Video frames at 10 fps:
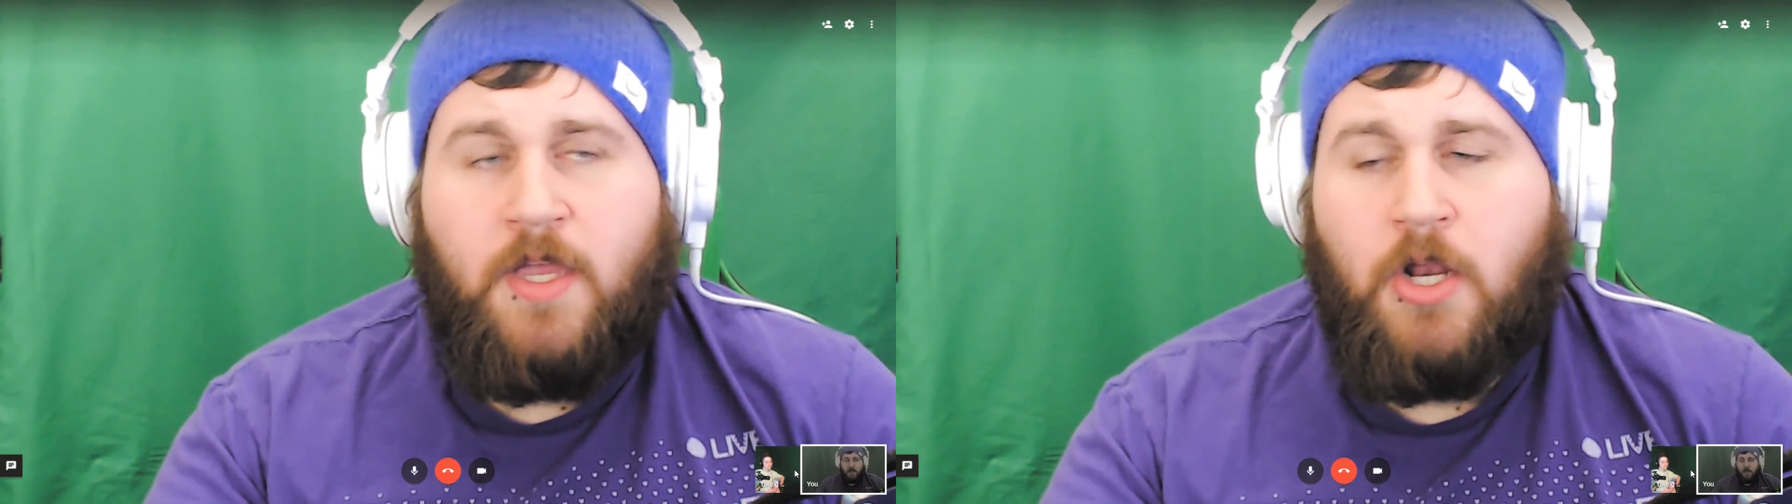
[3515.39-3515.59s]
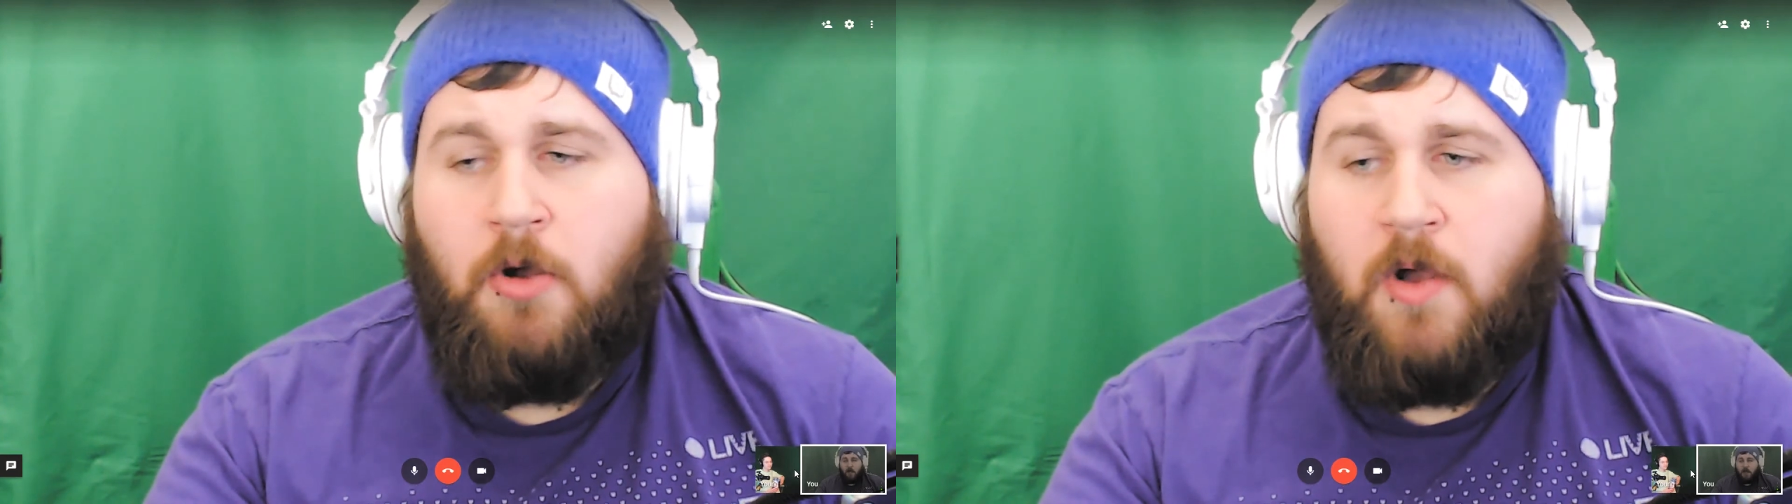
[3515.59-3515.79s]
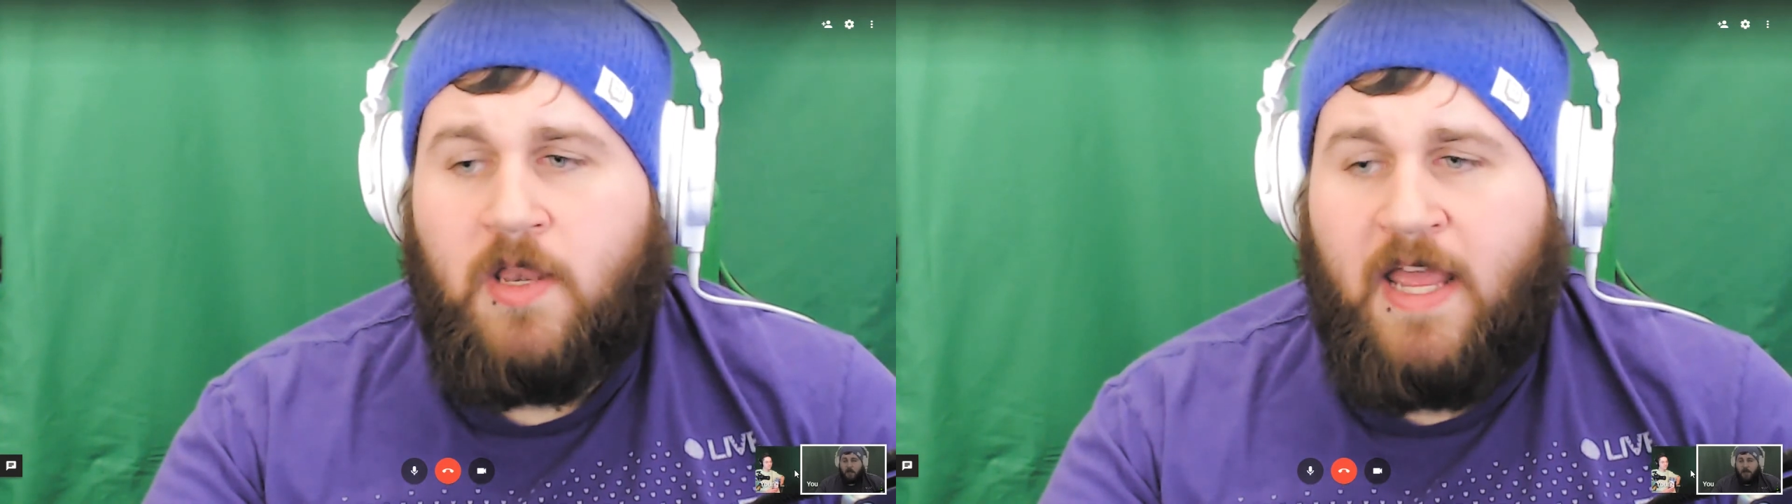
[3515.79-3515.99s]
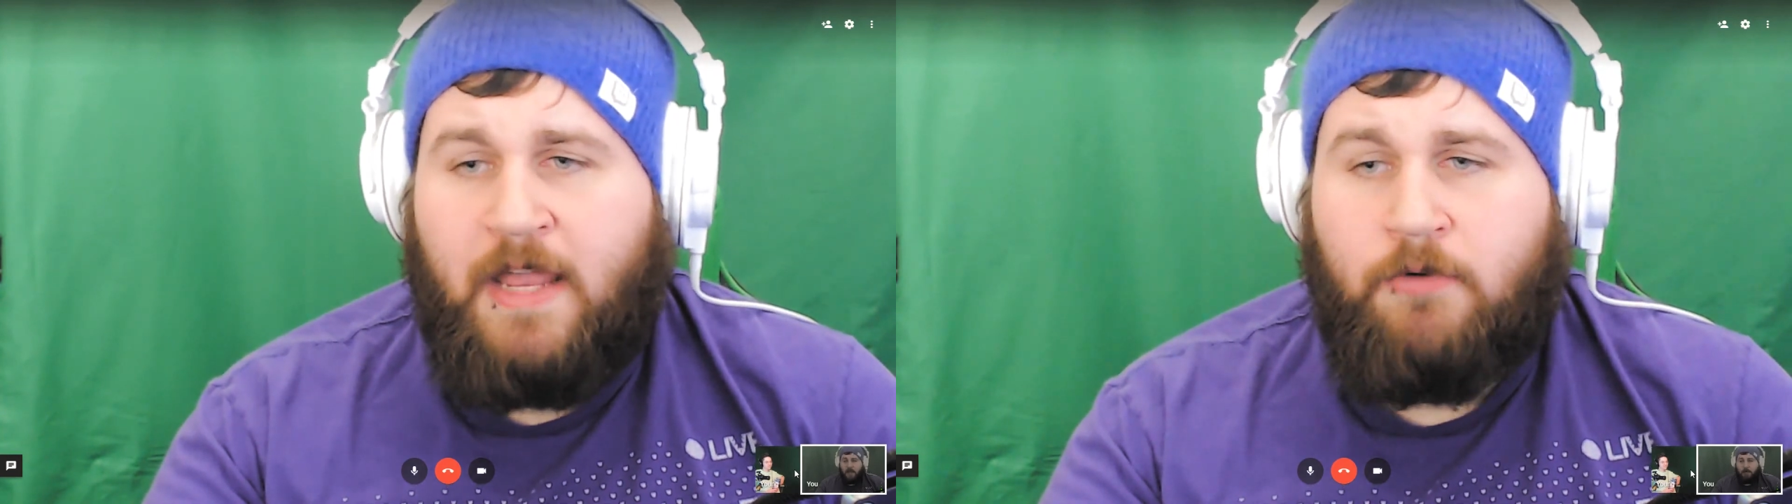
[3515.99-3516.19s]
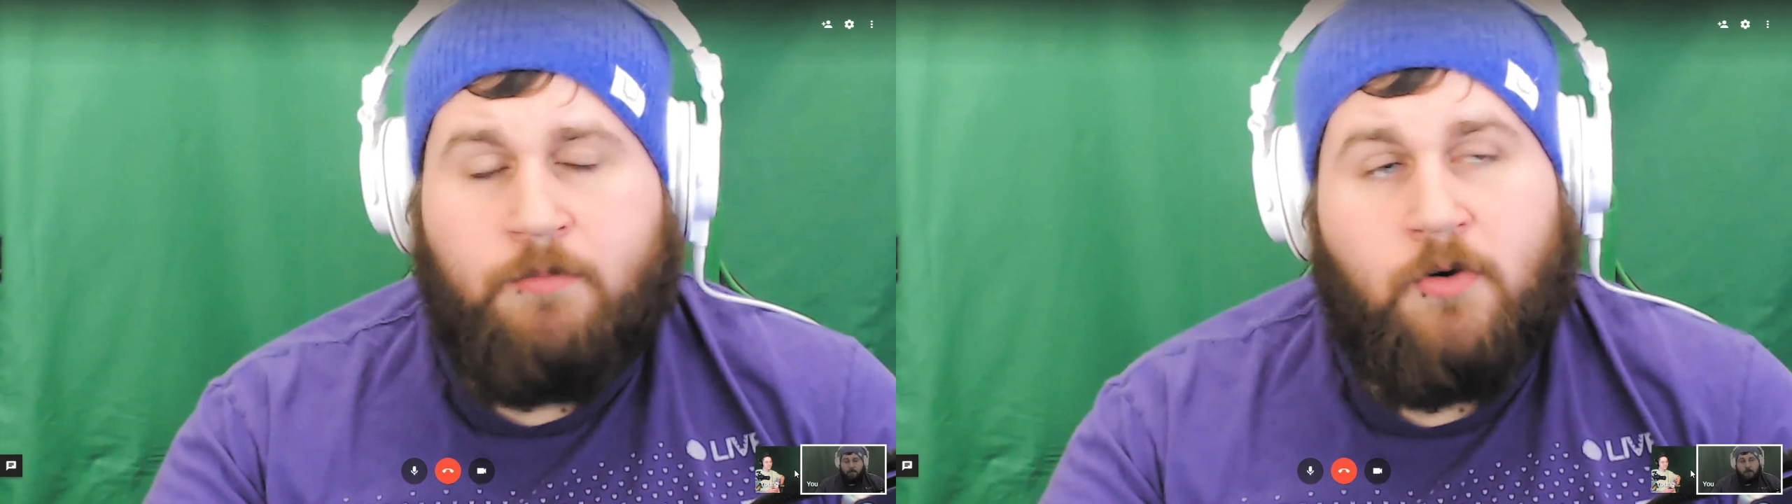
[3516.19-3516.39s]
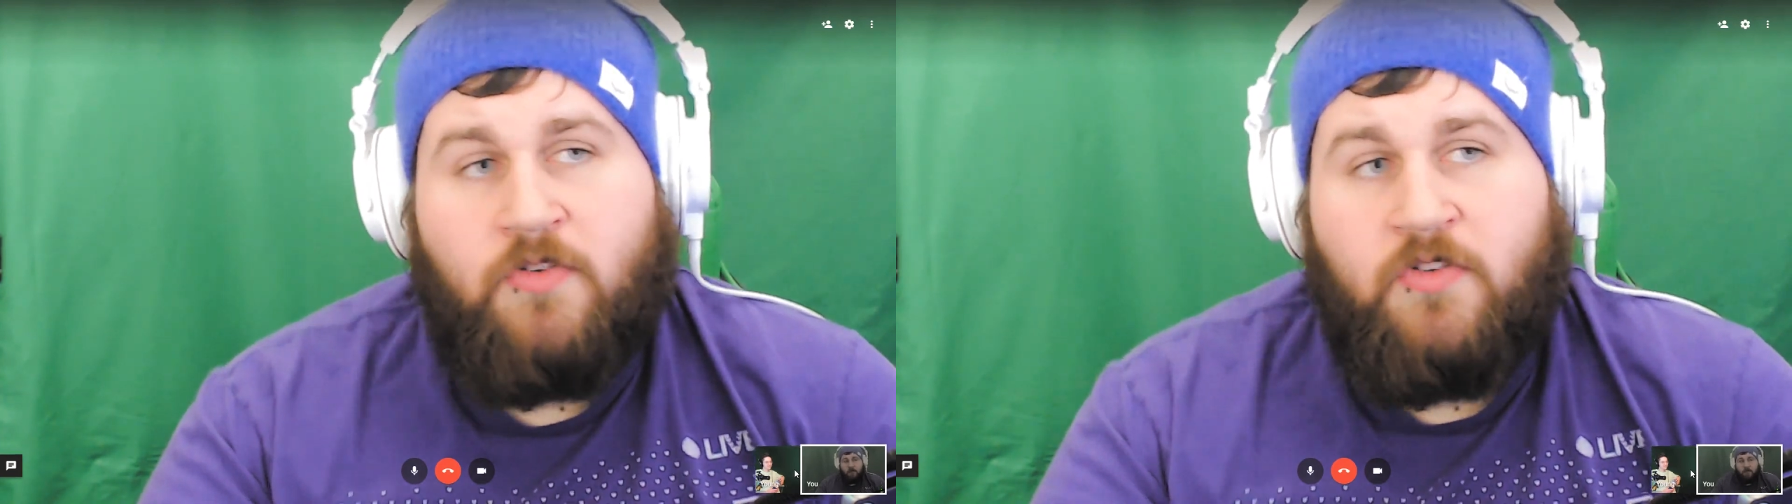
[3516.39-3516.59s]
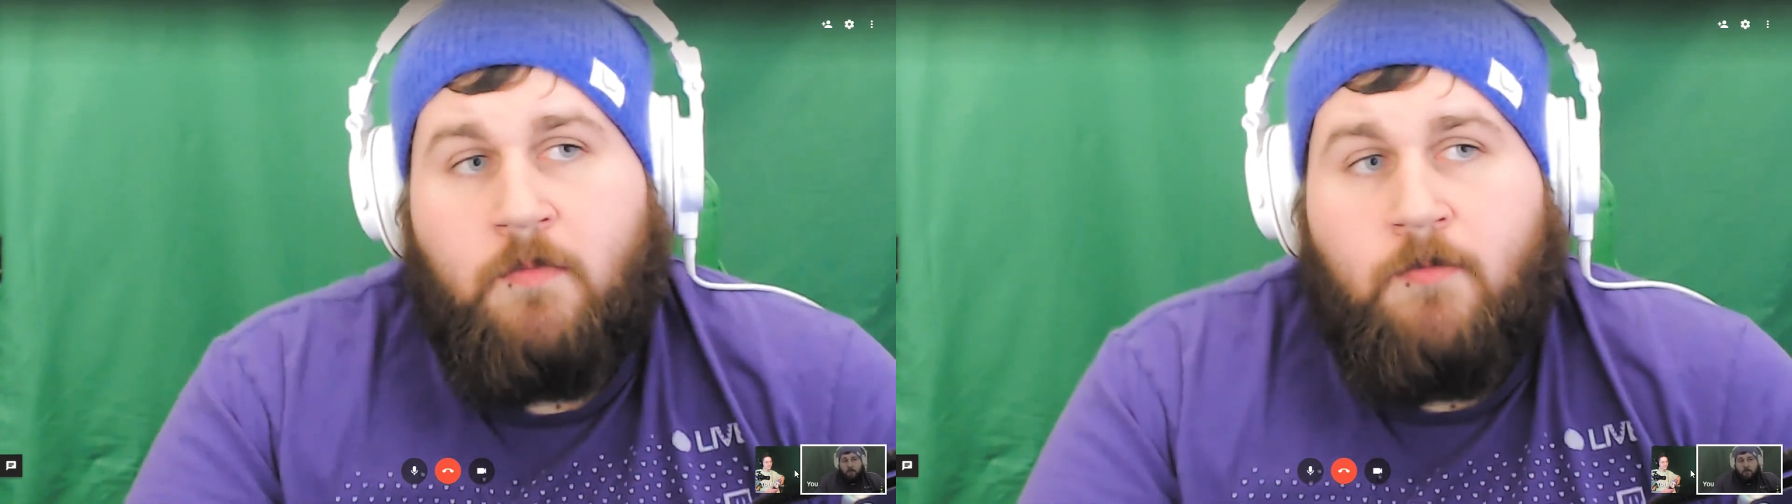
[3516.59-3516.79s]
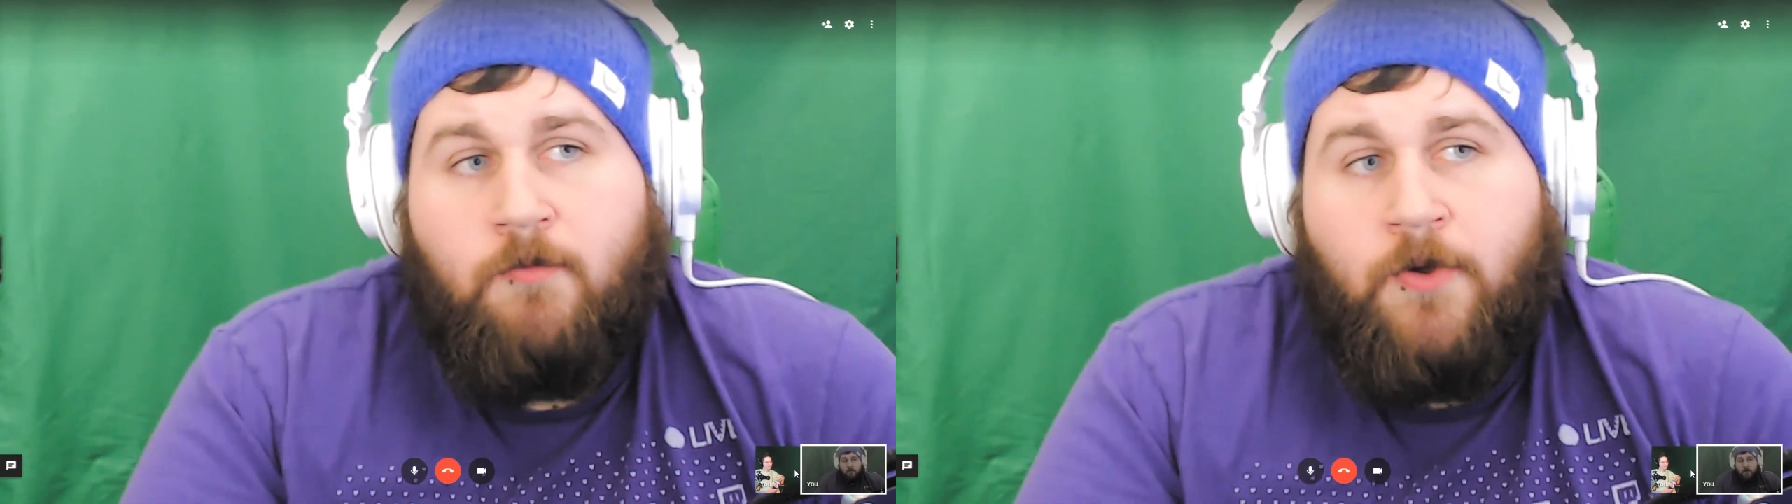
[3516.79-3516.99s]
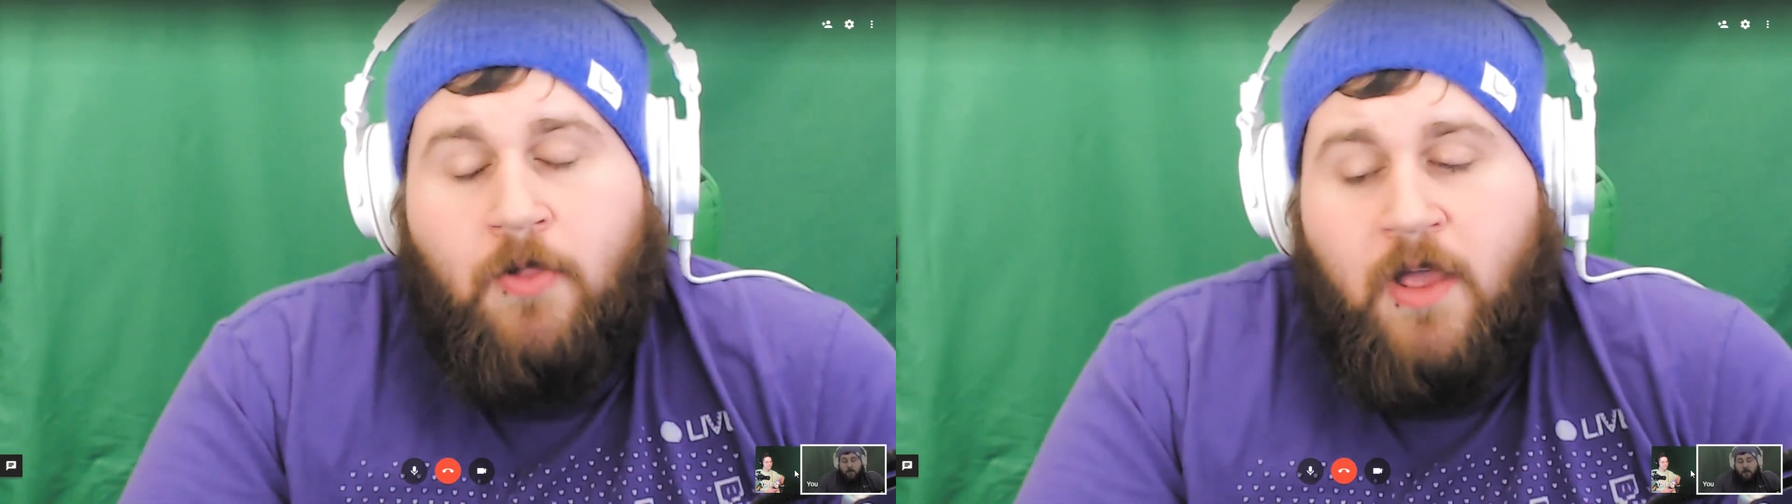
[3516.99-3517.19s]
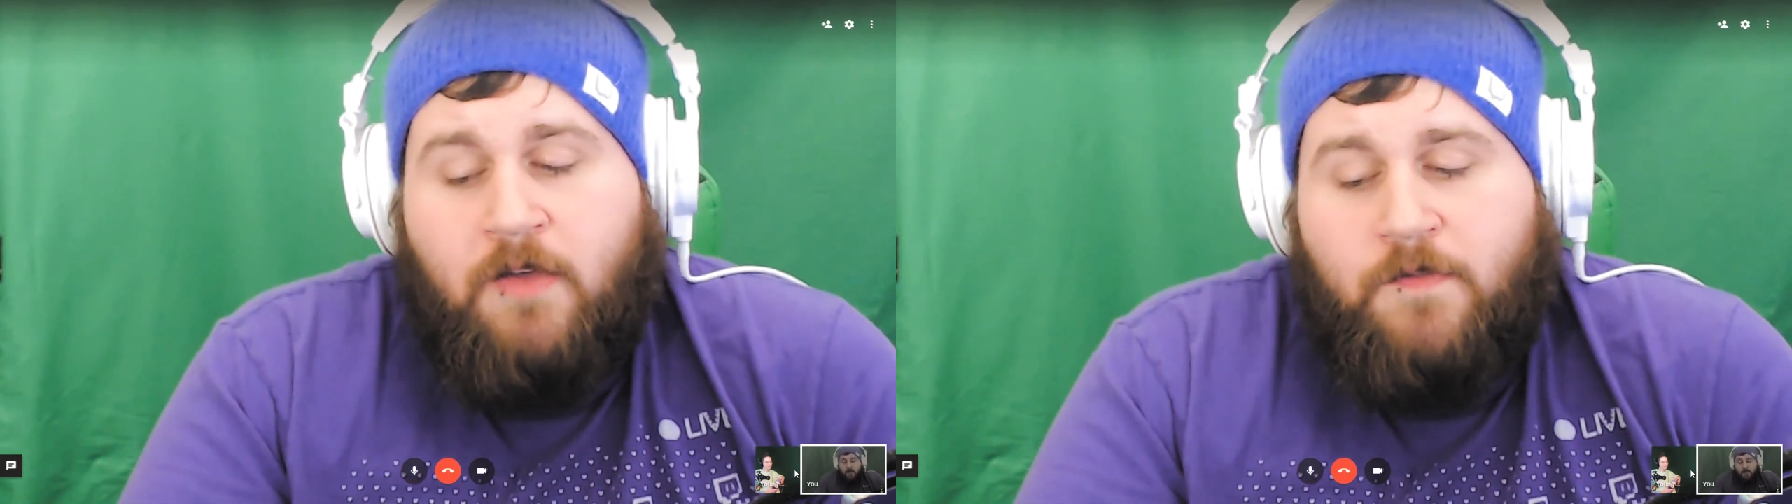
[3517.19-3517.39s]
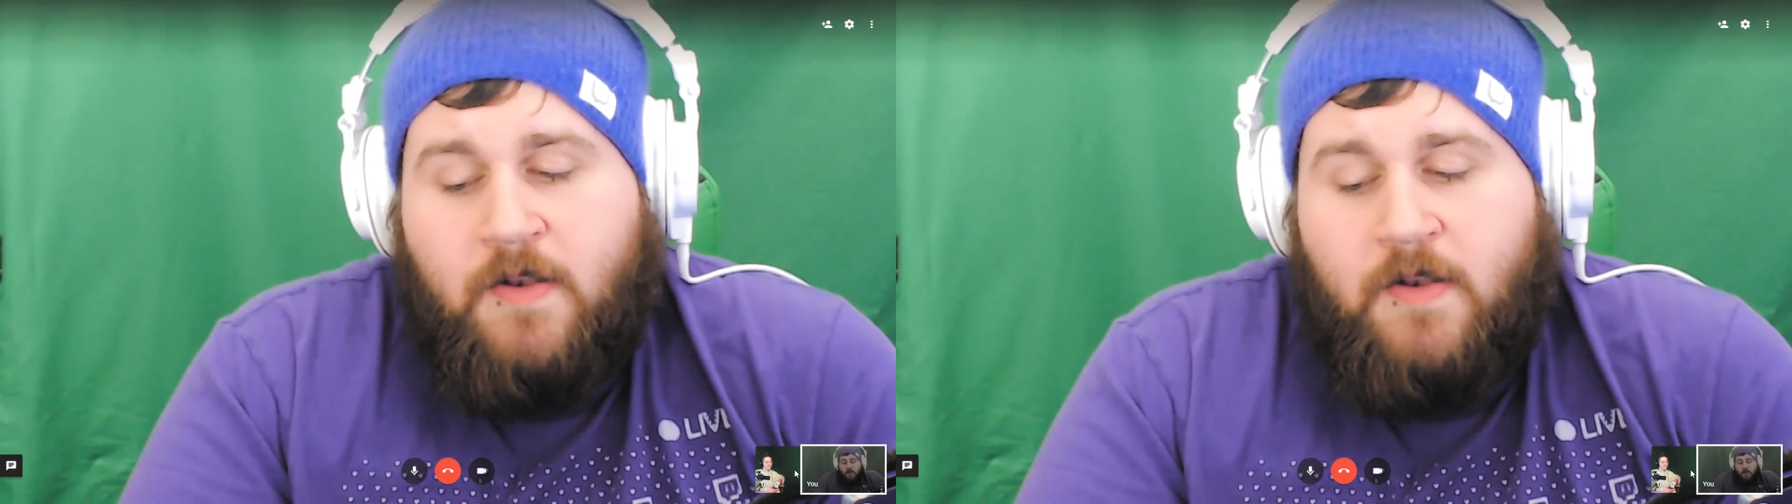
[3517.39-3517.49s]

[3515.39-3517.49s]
you know, an angry person in real life.